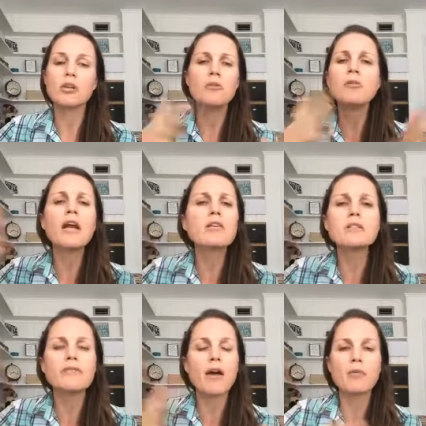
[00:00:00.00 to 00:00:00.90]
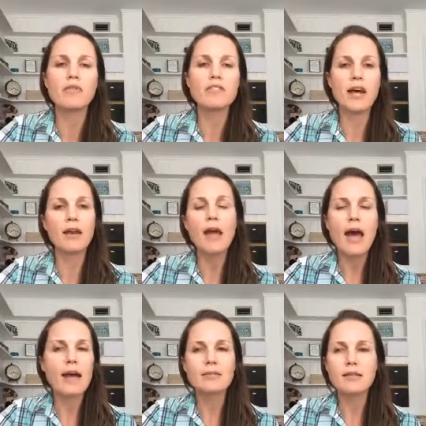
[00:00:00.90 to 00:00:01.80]
Who cares if I would have said
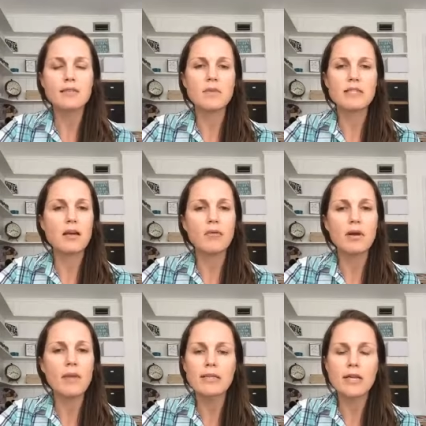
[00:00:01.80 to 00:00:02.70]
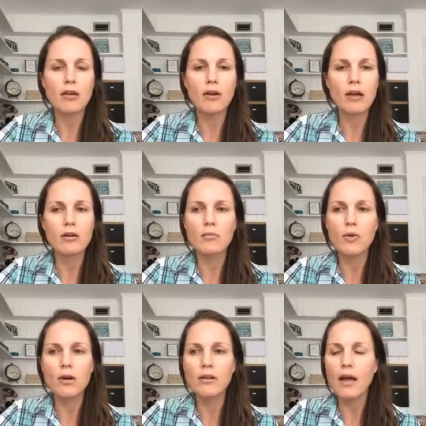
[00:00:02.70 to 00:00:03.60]
at 6 months, I want to make 10 grand or
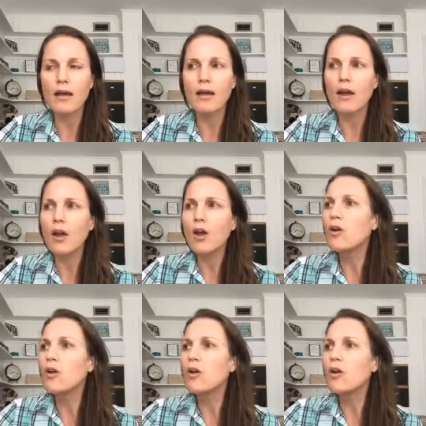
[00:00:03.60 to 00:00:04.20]
more? Like, who